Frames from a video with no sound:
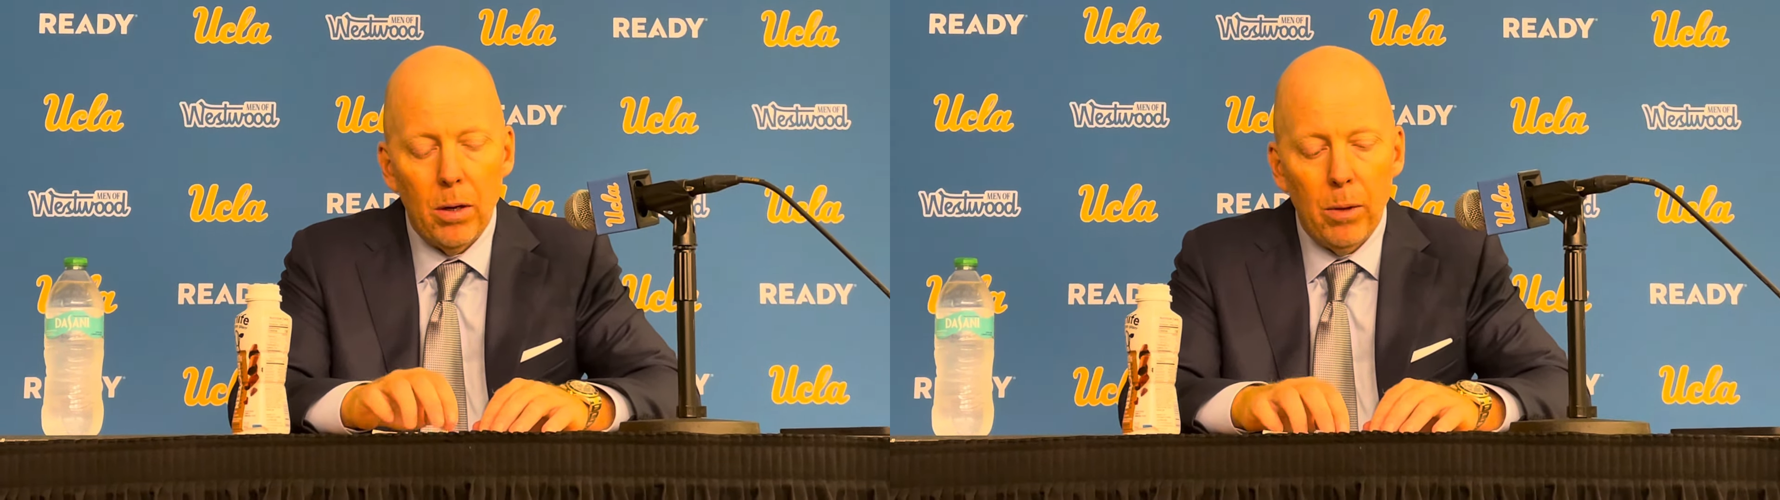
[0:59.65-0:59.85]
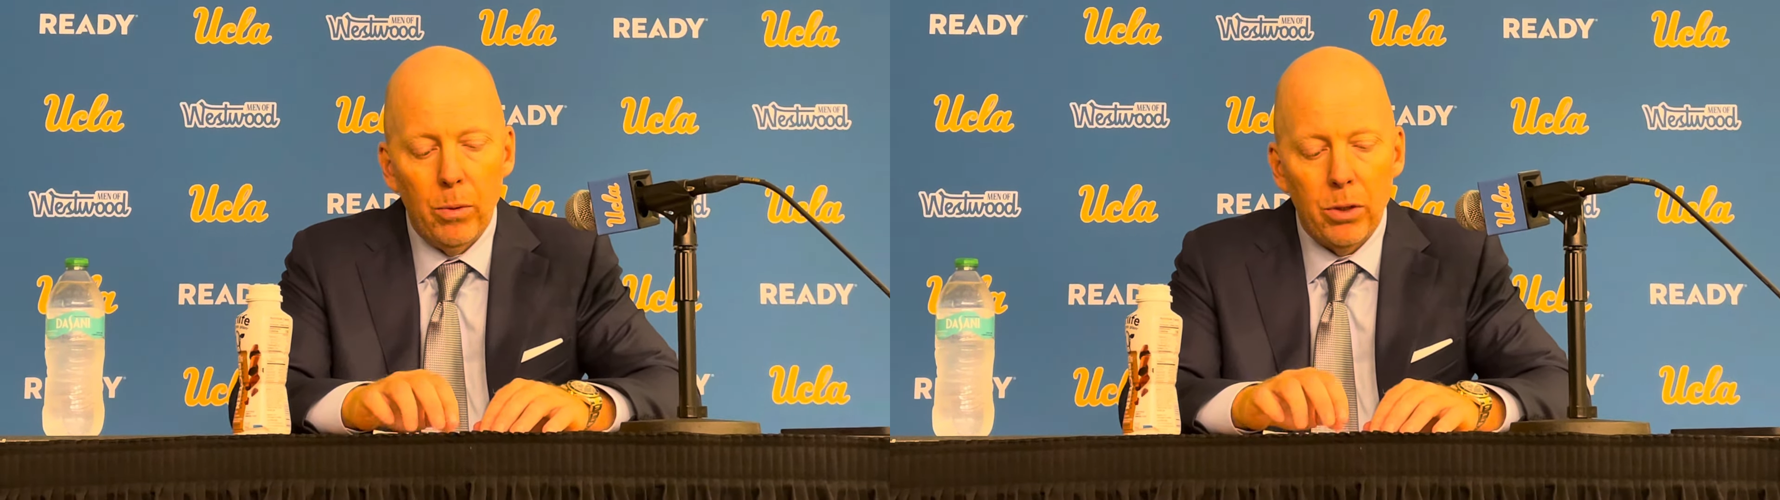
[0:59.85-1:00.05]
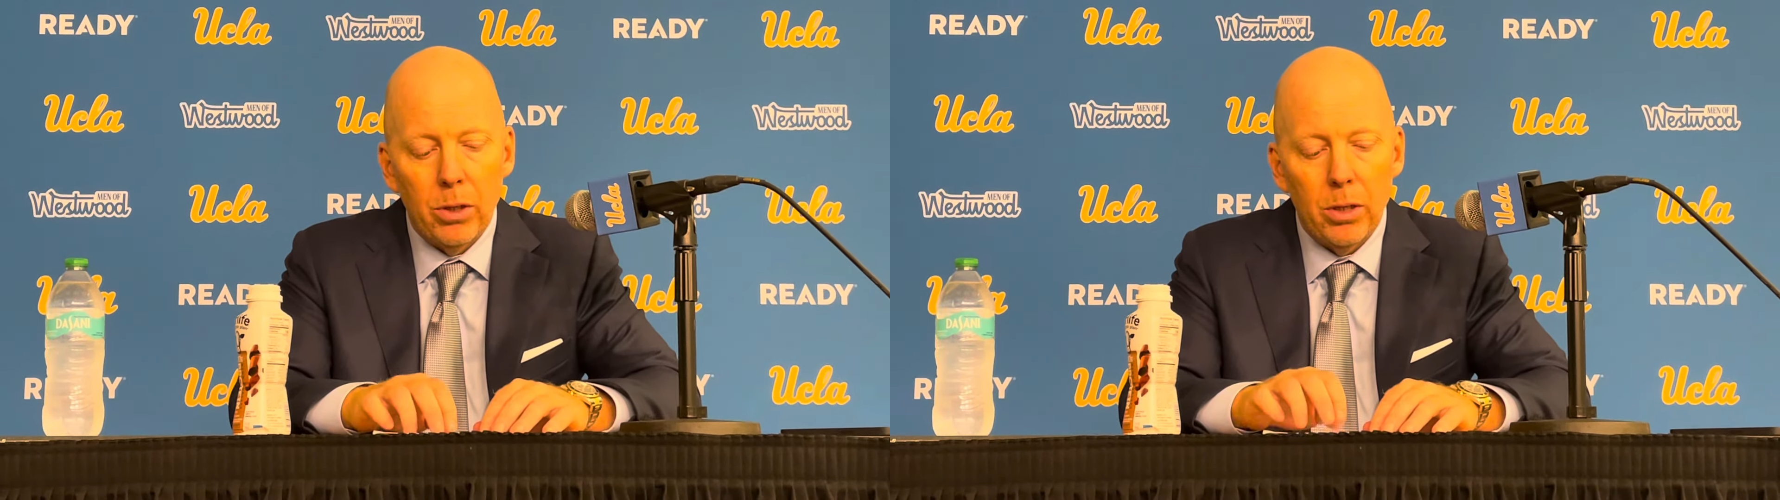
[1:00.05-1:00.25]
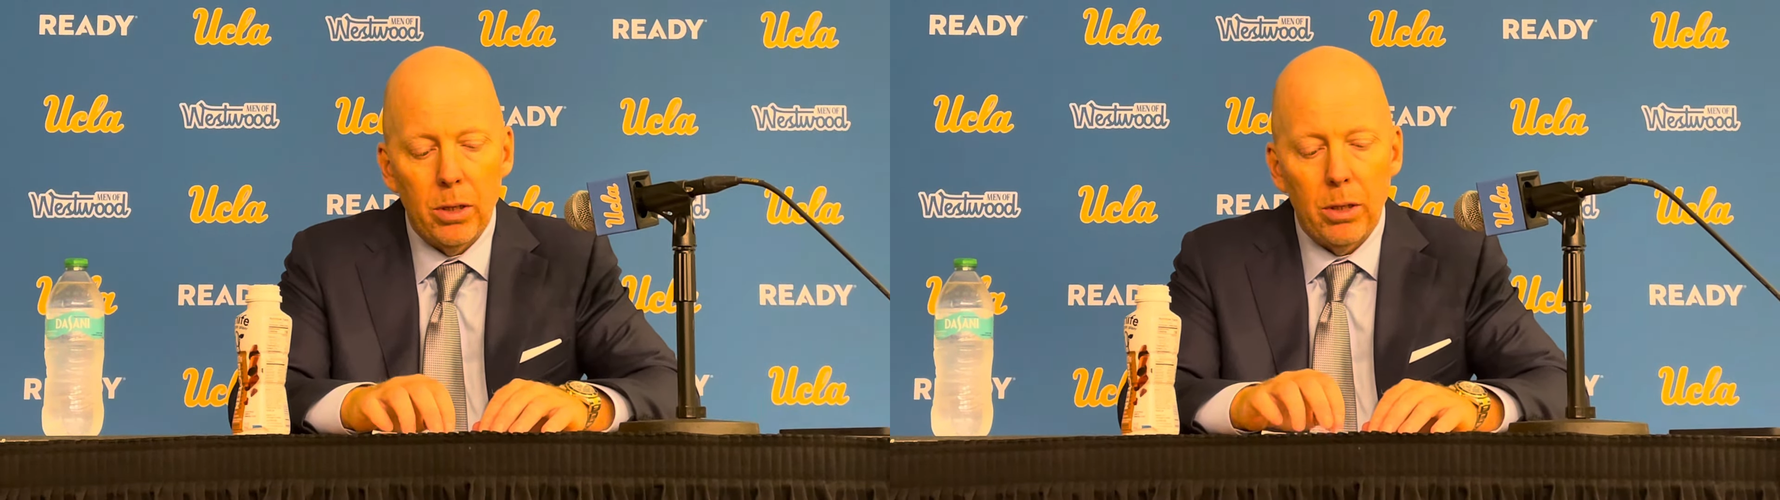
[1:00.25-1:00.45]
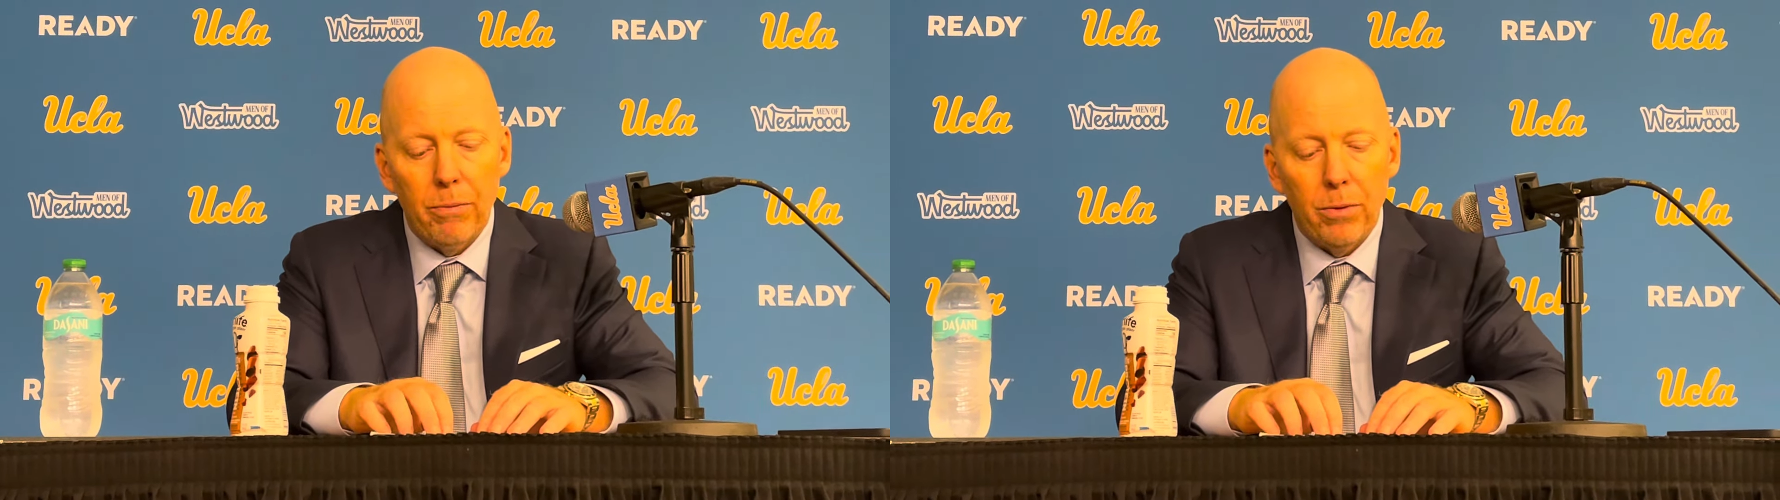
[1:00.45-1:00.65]
I was
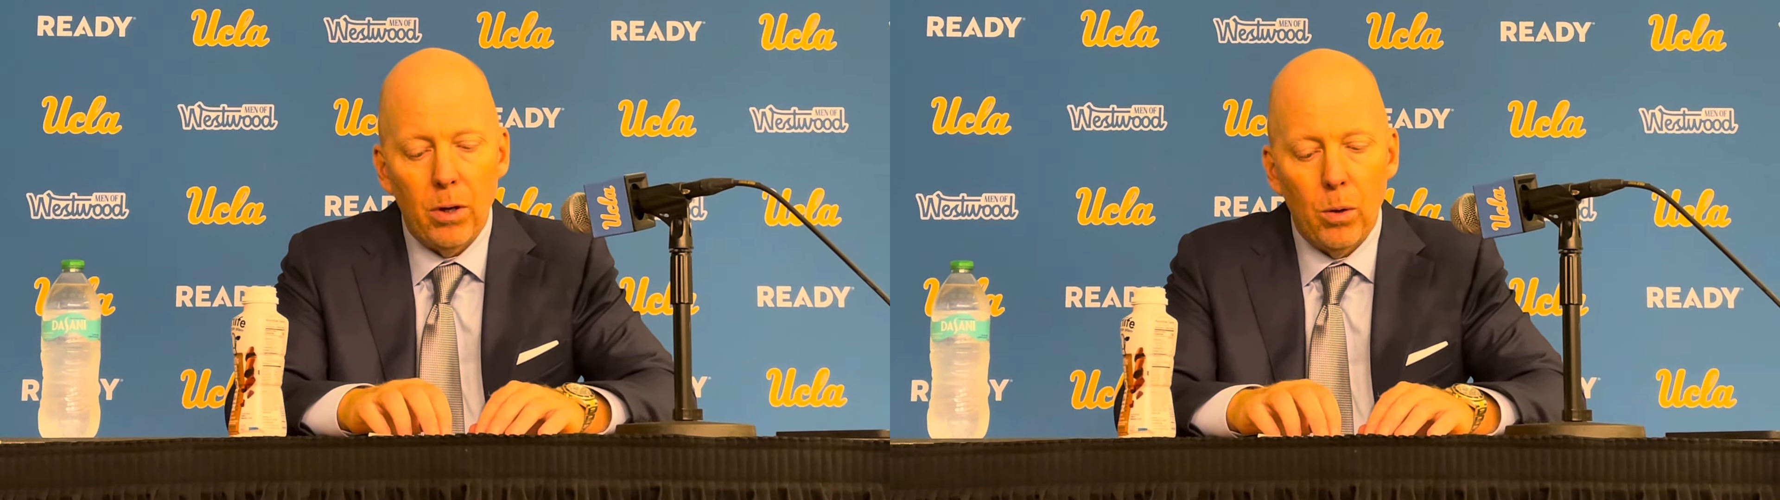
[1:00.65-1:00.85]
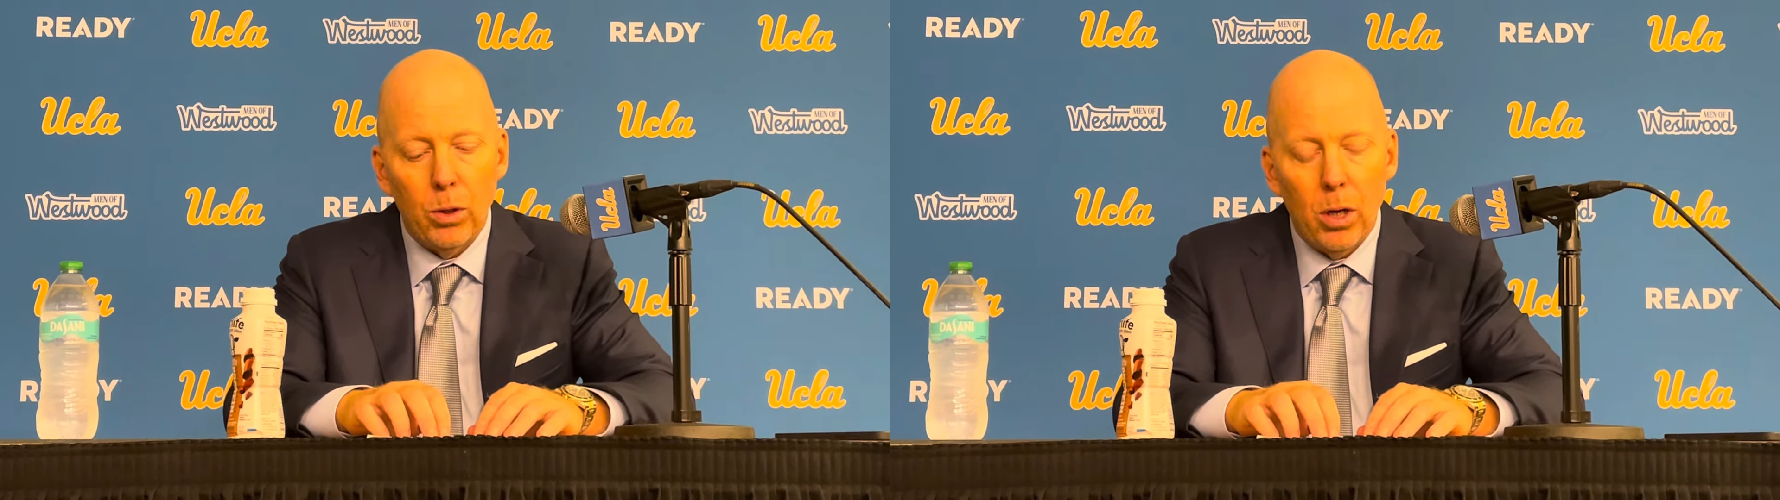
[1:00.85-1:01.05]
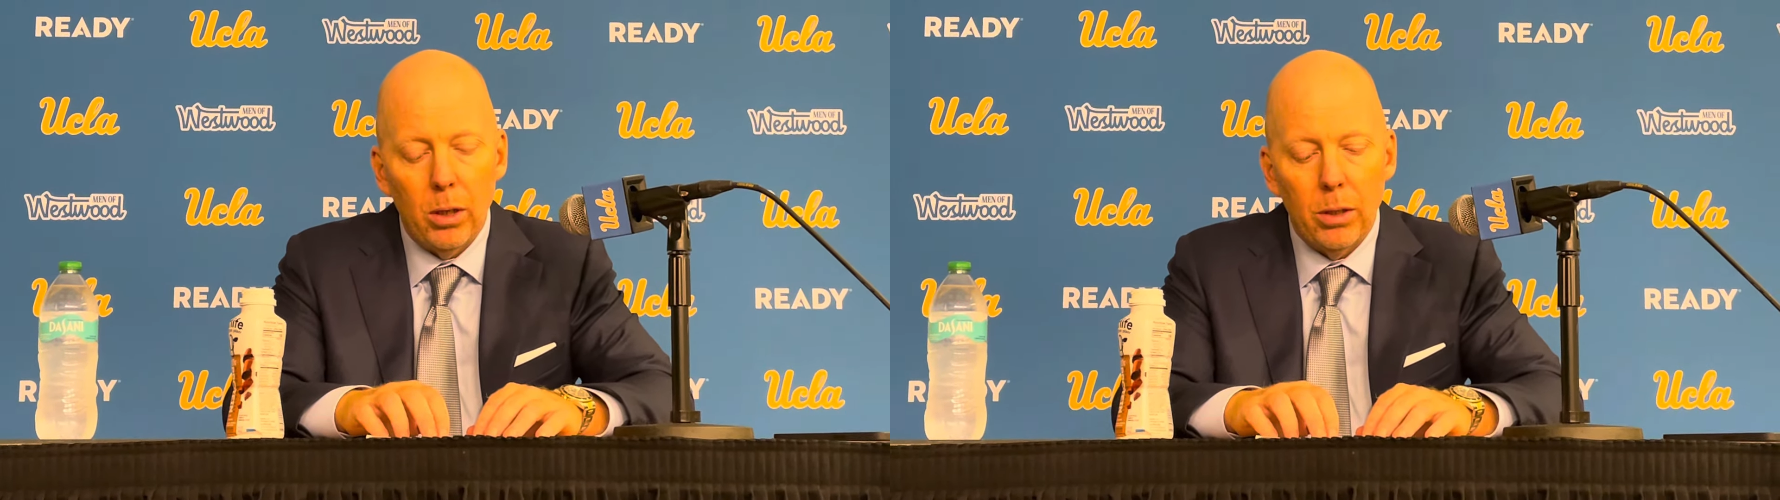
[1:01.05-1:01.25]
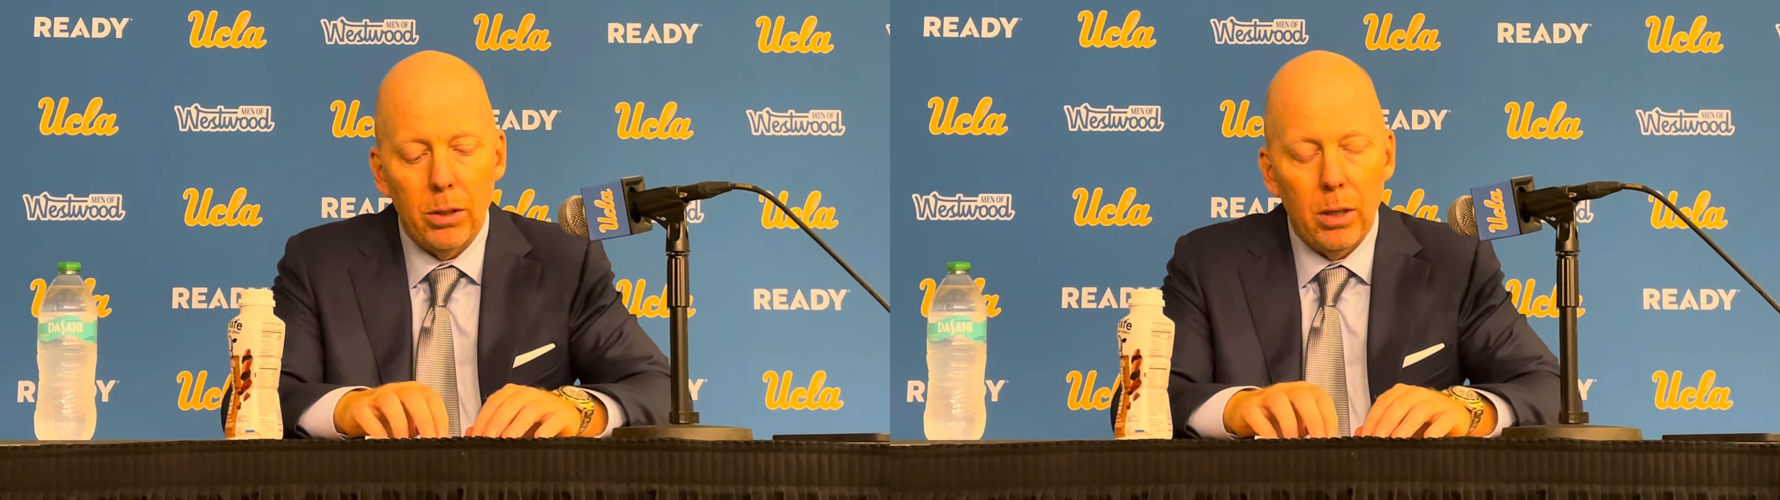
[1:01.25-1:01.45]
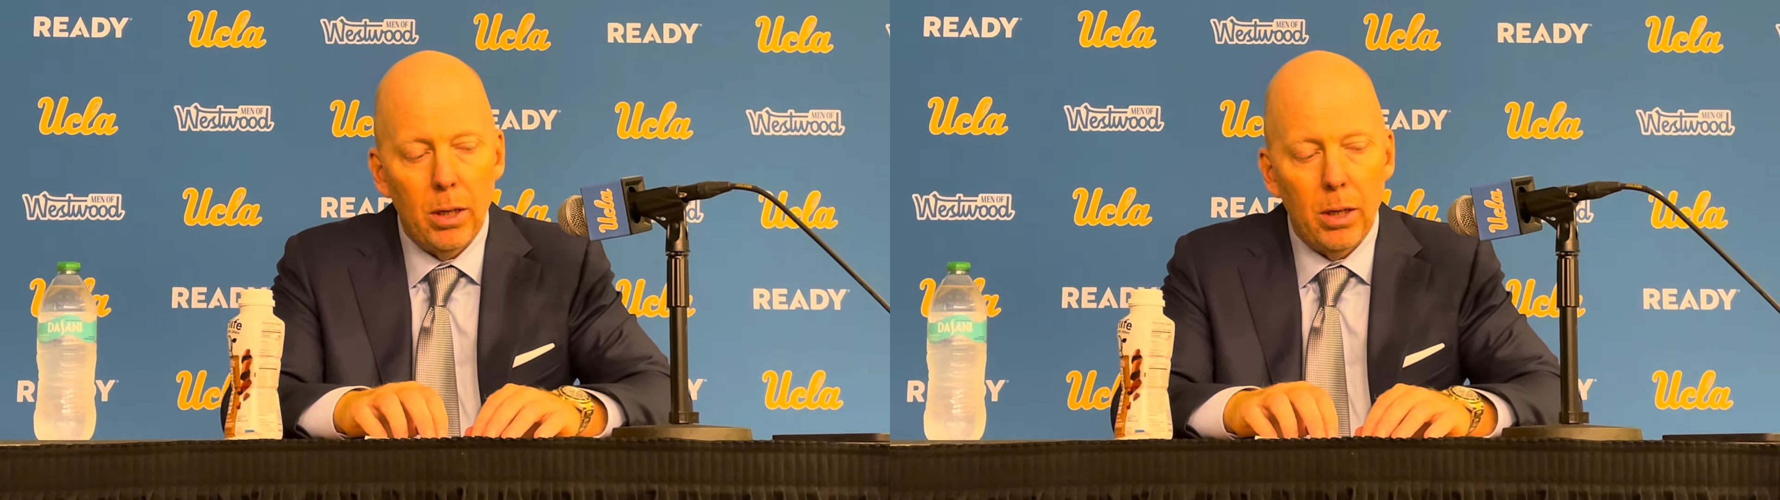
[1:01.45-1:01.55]
assistant for Coach Huggins in the